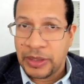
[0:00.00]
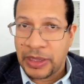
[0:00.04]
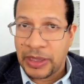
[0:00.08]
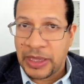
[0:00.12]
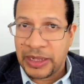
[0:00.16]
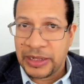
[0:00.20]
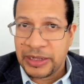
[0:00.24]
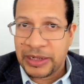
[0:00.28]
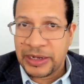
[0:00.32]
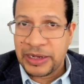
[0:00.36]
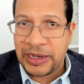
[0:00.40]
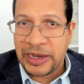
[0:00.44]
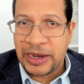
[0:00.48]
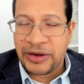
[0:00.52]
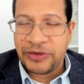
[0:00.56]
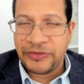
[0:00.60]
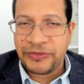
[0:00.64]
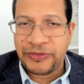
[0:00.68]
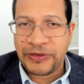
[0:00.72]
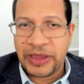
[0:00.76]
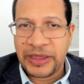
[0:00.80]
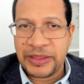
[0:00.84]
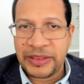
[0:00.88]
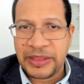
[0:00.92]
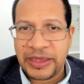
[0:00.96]
I'll
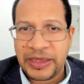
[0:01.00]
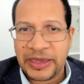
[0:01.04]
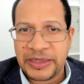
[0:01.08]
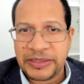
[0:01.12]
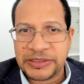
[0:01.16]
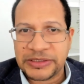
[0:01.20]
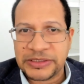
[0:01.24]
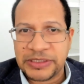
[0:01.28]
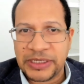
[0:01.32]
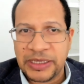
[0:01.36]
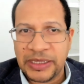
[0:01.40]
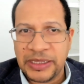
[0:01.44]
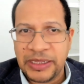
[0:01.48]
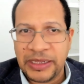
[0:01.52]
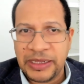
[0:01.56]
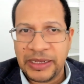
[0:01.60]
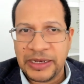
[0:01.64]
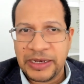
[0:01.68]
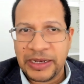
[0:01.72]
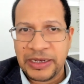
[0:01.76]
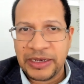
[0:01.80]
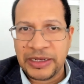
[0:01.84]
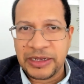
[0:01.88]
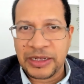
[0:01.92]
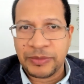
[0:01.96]
clarify that
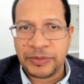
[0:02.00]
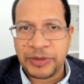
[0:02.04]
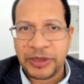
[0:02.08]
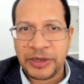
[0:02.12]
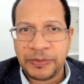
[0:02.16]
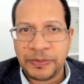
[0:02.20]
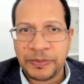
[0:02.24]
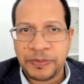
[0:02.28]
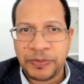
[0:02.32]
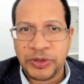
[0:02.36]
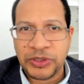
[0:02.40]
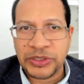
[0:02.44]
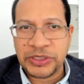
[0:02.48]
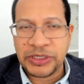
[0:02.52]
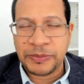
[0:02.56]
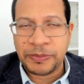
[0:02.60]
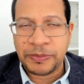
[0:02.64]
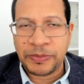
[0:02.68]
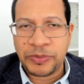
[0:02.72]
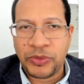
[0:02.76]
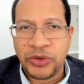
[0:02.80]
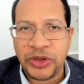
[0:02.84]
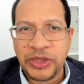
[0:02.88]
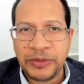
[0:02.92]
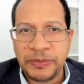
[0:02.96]
in a little bit. But the
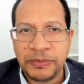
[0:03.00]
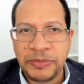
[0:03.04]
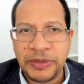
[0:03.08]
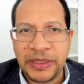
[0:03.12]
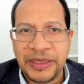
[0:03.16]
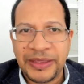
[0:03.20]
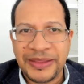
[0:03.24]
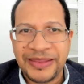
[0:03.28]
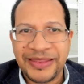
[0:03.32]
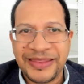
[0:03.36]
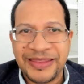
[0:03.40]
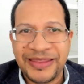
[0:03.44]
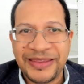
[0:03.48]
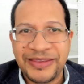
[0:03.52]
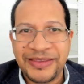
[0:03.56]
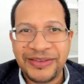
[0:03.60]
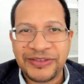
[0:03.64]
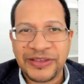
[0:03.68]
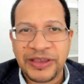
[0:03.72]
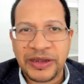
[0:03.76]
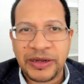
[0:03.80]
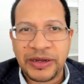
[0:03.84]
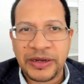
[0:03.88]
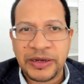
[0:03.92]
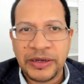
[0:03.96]
point being, these
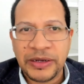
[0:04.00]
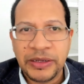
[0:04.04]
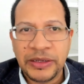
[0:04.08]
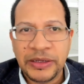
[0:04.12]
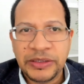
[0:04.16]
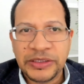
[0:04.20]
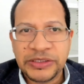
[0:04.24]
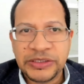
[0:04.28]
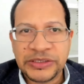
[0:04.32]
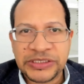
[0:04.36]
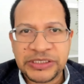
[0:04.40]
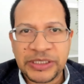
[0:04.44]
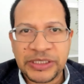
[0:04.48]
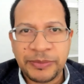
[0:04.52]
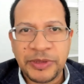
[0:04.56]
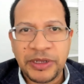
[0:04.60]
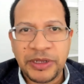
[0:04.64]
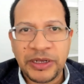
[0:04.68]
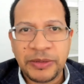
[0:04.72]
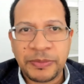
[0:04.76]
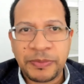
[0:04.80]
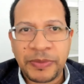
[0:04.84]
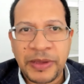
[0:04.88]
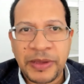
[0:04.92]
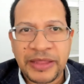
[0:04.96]
are
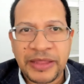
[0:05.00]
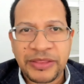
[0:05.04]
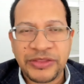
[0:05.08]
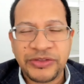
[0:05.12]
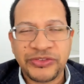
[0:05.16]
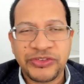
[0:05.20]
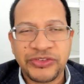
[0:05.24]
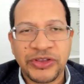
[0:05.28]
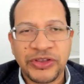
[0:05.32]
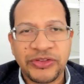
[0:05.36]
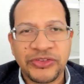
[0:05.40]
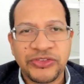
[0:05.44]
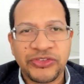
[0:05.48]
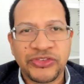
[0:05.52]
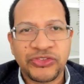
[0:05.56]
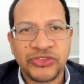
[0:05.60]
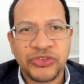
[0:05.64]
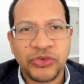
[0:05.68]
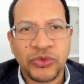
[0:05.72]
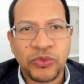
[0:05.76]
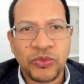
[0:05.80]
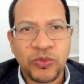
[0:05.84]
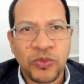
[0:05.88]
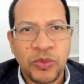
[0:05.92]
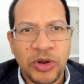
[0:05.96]
similar pathogens
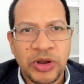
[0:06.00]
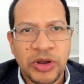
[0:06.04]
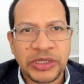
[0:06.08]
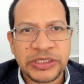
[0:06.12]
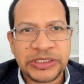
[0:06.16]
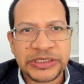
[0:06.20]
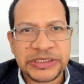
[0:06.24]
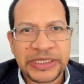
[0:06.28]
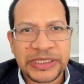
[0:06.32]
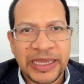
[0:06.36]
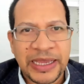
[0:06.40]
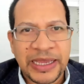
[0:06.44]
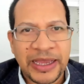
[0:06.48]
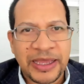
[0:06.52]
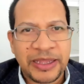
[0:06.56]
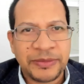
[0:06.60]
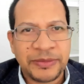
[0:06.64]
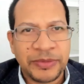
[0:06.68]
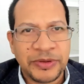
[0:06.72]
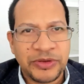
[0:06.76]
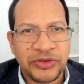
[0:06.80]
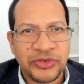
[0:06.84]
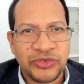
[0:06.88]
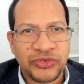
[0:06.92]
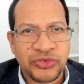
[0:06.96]
to what had
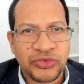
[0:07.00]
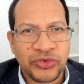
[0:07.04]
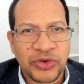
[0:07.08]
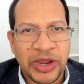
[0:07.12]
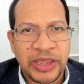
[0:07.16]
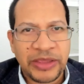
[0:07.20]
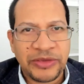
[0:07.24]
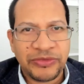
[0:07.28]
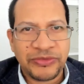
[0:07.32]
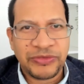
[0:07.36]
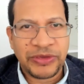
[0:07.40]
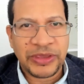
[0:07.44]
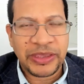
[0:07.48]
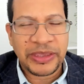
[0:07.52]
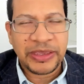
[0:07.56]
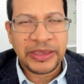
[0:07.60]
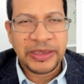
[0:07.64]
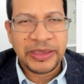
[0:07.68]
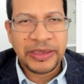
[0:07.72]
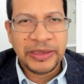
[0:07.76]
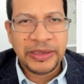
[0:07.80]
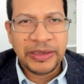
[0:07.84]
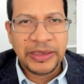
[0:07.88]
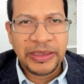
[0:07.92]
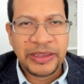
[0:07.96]
been driving
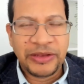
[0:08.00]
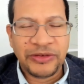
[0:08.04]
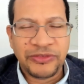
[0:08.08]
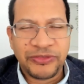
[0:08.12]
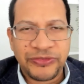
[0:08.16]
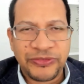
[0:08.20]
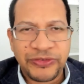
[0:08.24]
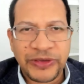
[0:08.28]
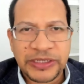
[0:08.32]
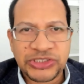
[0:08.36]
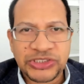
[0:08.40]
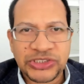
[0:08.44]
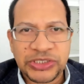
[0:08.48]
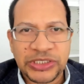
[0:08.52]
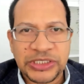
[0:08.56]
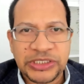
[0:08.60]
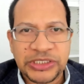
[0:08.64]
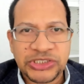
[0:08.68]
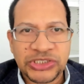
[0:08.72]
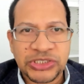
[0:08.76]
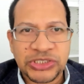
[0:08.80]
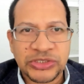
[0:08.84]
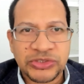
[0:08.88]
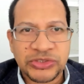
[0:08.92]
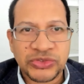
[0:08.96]
infection in
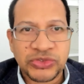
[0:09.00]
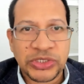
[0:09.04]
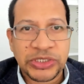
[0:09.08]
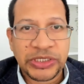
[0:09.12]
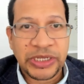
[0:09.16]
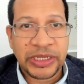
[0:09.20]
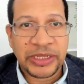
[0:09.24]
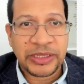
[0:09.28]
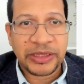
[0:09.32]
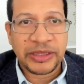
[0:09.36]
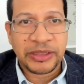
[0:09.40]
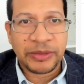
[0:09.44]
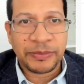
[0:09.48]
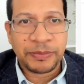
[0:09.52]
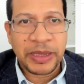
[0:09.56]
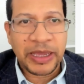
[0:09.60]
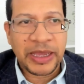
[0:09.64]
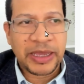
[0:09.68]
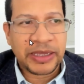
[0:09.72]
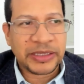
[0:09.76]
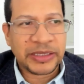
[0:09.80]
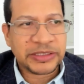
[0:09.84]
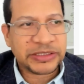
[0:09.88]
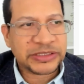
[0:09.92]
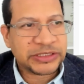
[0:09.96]
children in the
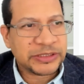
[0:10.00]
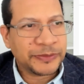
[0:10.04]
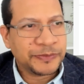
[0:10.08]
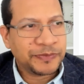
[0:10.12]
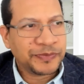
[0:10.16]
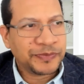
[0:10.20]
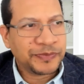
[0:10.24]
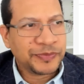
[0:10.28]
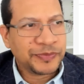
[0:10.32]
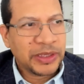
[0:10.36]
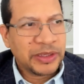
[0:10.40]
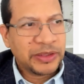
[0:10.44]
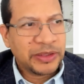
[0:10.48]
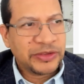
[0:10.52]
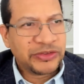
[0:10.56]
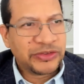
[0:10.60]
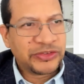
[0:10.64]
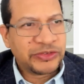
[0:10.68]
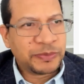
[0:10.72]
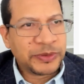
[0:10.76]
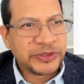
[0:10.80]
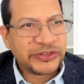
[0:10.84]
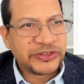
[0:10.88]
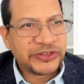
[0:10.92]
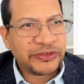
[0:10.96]
past.
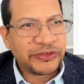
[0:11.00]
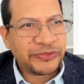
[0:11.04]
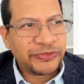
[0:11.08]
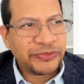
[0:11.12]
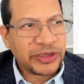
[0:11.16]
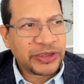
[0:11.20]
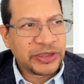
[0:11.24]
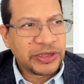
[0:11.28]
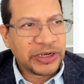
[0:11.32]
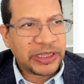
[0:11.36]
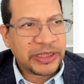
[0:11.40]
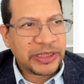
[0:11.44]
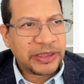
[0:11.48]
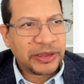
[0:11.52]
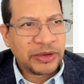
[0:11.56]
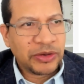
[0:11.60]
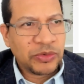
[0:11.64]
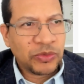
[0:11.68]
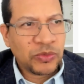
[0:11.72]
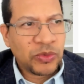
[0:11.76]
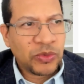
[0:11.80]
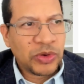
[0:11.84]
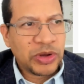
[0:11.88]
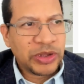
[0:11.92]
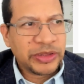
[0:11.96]
Specifically,
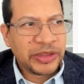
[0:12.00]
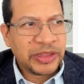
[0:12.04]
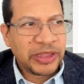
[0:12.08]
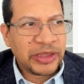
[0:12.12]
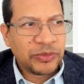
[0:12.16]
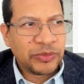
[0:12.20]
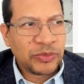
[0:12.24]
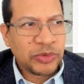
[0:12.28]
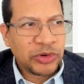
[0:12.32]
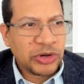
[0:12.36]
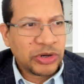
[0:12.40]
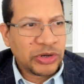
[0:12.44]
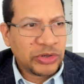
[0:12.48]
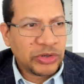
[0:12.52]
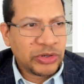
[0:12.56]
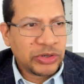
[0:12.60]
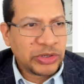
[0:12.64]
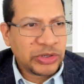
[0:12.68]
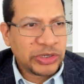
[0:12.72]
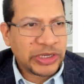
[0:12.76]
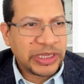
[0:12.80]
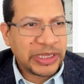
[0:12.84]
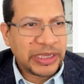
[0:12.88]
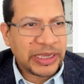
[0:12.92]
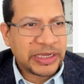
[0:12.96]
what they were
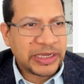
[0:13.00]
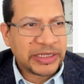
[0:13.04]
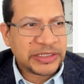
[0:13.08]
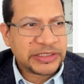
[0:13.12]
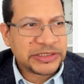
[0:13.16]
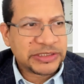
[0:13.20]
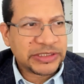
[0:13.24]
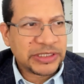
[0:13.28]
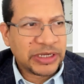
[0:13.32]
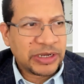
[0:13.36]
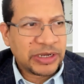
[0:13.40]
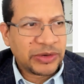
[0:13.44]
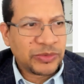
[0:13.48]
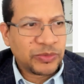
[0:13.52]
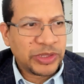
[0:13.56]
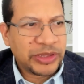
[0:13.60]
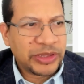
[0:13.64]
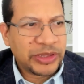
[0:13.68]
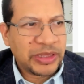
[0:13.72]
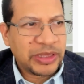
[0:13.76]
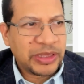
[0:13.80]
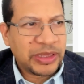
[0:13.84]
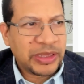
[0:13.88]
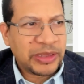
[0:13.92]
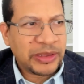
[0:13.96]
looking at when
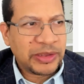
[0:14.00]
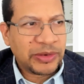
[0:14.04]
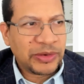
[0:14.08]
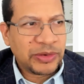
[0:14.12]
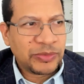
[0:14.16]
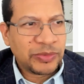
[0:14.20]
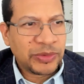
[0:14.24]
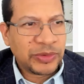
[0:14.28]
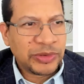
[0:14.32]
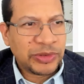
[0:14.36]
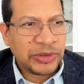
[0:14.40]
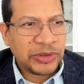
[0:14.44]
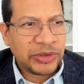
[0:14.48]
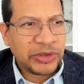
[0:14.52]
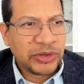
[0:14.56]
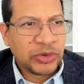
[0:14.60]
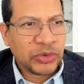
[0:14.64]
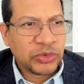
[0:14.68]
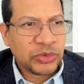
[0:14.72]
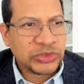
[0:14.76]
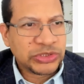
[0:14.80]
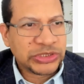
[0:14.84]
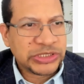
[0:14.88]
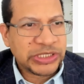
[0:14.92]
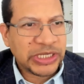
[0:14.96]
we
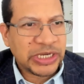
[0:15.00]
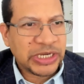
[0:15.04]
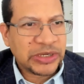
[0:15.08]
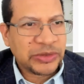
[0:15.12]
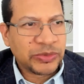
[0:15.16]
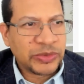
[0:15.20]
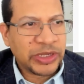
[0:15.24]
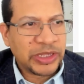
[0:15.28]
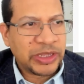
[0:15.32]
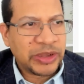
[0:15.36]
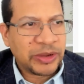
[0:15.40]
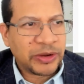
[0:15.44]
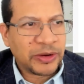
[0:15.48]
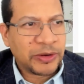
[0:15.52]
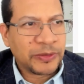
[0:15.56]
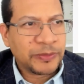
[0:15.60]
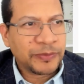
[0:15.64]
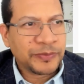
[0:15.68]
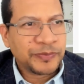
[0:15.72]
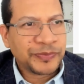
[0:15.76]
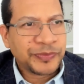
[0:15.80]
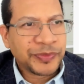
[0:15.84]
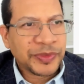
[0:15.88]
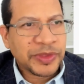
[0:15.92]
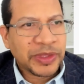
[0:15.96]
go down here
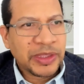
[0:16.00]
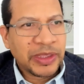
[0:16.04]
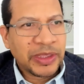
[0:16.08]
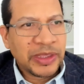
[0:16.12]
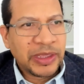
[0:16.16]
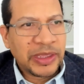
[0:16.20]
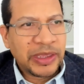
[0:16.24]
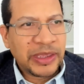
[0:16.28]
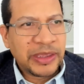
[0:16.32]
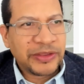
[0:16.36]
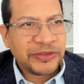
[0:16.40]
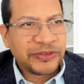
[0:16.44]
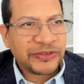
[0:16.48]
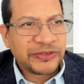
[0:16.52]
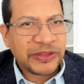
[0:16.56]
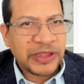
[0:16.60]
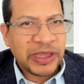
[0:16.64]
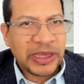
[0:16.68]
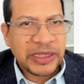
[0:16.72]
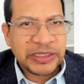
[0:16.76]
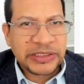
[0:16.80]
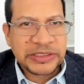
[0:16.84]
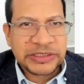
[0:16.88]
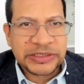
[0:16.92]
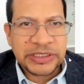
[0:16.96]
is
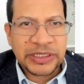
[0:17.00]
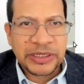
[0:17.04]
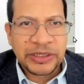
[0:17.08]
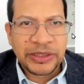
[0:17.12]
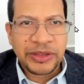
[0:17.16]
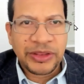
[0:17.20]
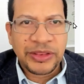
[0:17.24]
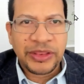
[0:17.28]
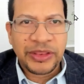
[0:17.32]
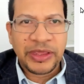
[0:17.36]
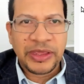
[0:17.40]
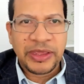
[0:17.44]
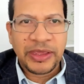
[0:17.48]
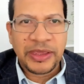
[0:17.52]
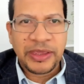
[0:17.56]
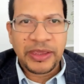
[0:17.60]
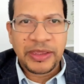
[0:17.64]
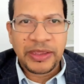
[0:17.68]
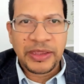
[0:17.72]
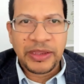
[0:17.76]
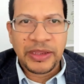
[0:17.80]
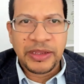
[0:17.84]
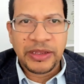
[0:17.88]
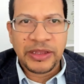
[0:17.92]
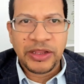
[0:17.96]
that
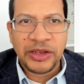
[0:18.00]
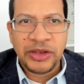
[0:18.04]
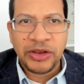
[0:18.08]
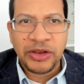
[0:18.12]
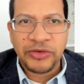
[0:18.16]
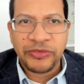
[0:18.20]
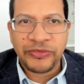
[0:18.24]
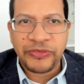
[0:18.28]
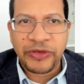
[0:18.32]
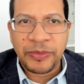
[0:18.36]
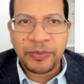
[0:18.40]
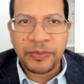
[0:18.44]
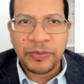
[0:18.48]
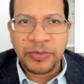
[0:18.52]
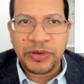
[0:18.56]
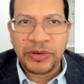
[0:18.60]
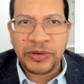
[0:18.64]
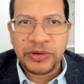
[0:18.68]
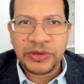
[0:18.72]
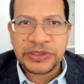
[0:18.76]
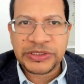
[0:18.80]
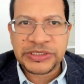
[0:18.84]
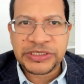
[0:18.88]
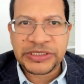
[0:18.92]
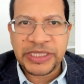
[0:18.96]
in the
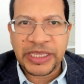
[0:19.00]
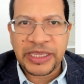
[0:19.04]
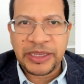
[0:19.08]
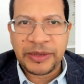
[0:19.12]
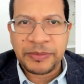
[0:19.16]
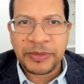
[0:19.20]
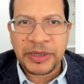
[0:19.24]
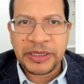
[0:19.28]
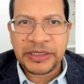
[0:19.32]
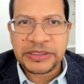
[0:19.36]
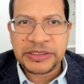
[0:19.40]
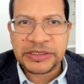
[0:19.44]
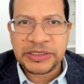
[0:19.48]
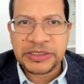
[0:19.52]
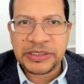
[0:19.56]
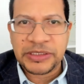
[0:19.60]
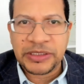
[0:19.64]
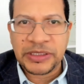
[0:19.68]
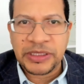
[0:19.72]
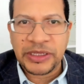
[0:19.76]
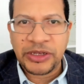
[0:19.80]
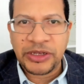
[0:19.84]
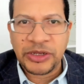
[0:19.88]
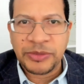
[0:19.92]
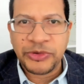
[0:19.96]
November statement,
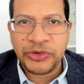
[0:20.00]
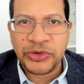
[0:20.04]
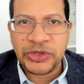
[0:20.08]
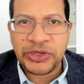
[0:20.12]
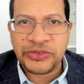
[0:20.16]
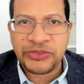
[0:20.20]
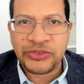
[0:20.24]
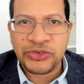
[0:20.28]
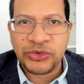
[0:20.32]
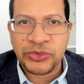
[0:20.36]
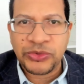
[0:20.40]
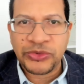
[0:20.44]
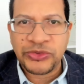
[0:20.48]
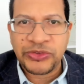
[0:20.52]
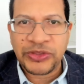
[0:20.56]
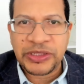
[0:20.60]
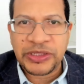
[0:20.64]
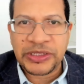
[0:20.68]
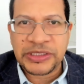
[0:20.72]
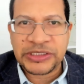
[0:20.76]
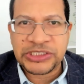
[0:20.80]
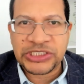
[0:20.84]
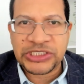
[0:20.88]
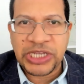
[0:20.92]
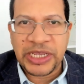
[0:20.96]
the WHO said
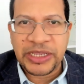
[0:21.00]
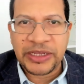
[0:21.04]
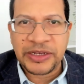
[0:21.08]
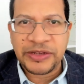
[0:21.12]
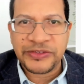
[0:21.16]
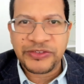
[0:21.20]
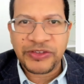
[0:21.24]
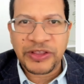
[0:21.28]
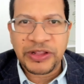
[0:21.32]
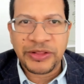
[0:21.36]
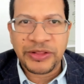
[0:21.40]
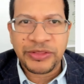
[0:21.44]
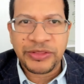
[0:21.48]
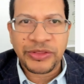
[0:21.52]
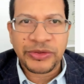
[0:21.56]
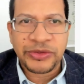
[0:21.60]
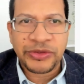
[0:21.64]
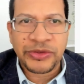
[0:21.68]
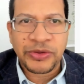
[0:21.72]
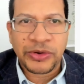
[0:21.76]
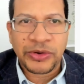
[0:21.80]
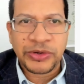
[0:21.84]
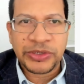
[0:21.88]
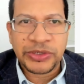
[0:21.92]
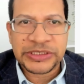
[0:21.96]
China's health
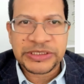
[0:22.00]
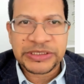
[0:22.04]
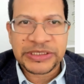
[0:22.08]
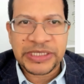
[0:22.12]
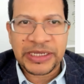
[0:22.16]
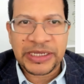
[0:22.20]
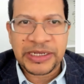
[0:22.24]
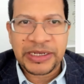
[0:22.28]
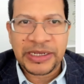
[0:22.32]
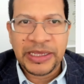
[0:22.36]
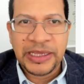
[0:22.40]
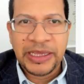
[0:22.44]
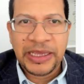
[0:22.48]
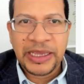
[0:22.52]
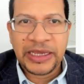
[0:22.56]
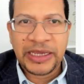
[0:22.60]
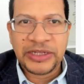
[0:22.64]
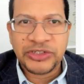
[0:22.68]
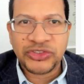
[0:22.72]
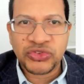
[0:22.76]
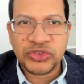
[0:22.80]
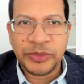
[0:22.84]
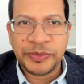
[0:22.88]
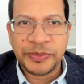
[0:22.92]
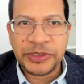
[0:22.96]
authorities had
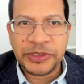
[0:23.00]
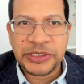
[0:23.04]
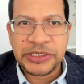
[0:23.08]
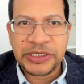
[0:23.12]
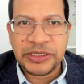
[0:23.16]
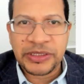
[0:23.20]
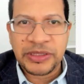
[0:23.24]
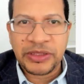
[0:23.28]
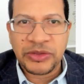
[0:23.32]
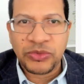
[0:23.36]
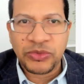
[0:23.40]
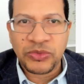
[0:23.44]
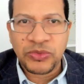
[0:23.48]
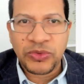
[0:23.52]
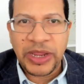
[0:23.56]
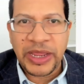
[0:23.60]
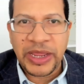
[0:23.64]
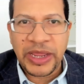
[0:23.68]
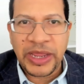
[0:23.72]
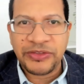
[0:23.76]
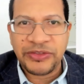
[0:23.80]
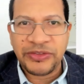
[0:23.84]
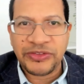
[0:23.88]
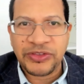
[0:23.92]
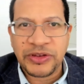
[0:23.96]
attributed the
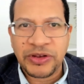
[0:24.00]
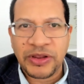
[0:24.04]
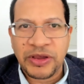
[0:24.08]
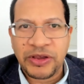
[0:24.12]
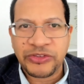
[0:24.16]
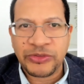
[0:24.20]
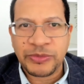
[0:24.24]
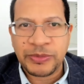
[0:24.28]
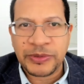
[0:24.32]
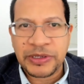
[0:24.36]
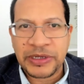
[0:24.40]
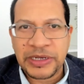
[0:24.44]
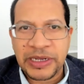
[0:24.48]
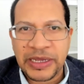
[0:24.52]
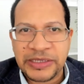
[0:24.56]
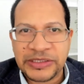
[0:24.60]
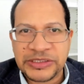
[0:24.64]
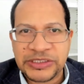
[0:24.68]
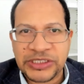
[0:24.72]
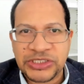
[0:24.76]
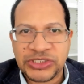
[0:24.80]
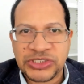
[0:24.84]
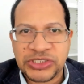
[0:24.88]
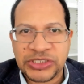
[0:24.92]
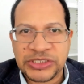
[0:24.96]
rise in
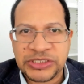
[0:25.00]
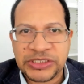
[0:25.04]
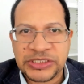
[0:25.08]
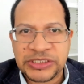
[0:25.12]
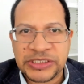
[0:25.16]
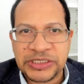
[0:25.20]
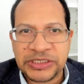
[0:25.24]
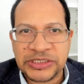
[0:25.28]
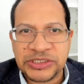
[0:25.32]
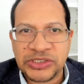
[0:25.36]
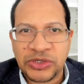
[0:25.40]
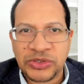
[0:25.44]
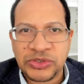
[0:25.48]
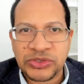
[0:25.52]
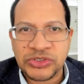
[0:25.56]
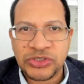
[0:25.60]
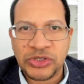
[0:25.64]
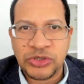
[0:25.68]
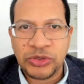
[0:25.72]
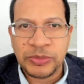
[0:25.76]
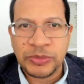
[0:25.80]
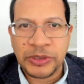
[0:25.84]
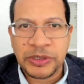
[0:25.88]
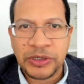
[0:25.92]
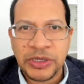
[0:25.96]
hospitalization since
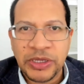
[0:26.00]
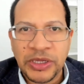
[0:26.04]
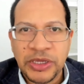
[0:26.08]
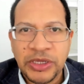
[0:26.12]
October